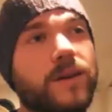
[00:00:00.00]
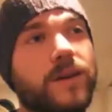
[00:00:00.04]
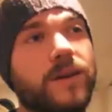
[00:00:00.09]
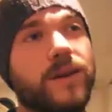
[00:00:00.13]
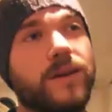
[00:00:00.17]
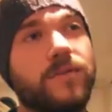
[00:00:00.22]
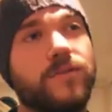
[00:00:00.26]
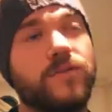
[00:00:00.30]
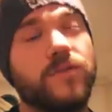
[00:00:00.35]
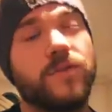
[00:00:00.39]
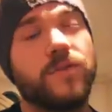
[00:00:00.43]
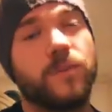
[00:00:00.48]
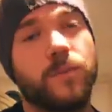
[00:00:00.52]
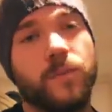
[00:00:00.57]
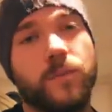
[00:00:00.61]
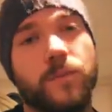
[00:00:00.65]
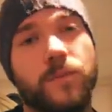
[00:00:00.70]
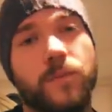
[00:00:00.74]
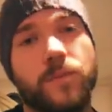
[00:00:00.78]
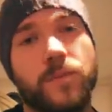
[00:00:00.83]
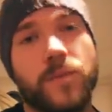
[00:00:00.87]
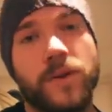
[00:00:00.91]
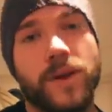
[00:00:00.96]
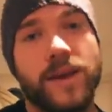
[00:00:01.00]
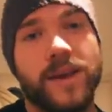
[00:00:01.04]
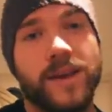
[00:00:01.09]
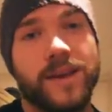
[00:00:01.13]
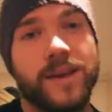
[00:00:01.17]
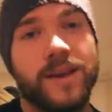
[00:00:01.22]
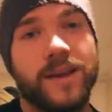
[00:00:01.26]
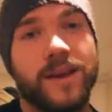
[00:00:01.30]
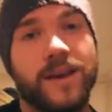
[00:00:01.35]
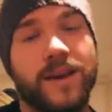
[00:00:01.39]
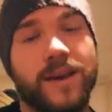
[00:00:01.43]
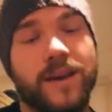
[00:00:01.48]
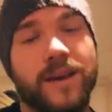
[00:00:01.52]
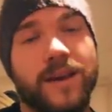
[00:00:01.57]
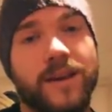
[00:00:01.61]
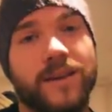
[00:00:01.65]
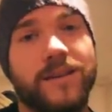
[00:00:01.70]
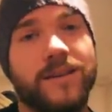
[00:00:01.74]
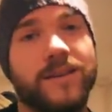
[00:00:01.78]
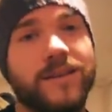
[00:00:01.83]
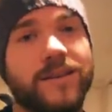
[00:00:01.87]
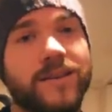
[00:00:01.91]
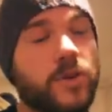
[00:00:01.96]
give some pretty
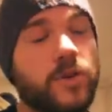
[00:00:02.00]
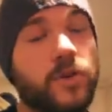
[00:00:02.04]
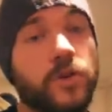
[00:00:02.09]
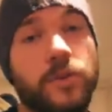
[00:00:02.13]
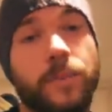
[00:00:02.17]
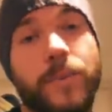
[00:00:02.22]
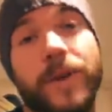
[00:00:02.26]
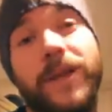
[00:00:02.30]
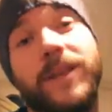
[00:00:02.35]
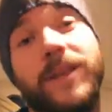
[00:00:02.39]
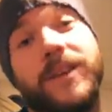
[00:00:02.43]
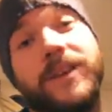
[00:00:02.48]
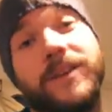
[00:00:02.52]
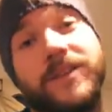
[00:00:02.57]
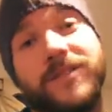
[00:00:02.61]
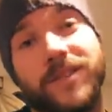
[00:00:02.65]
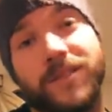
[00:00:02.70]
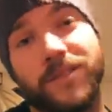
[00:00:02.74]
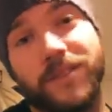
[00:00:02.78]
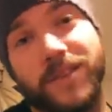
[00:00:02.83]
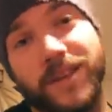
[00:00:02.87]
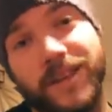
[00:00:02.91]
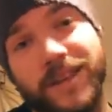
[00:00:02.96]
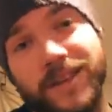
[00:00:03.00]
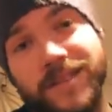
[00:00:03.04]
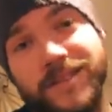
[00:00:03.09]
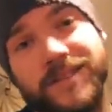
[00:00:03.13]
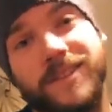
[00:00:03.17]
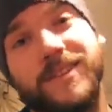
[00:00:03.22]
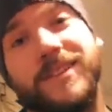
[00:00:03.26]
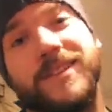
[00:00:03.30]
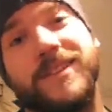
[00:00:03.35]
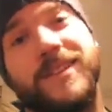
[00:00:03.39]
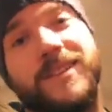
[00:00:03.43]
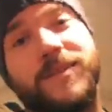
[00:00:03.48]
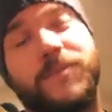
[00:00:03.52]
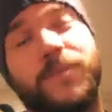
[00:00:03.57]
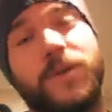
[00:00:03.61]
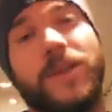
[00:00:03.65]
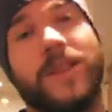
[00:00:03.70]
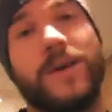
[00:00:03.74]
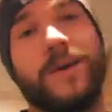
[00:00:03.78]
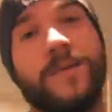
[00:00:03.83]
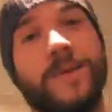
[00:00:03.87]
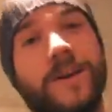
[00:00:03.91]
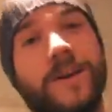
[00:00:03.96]
good opinions on things, let's put it that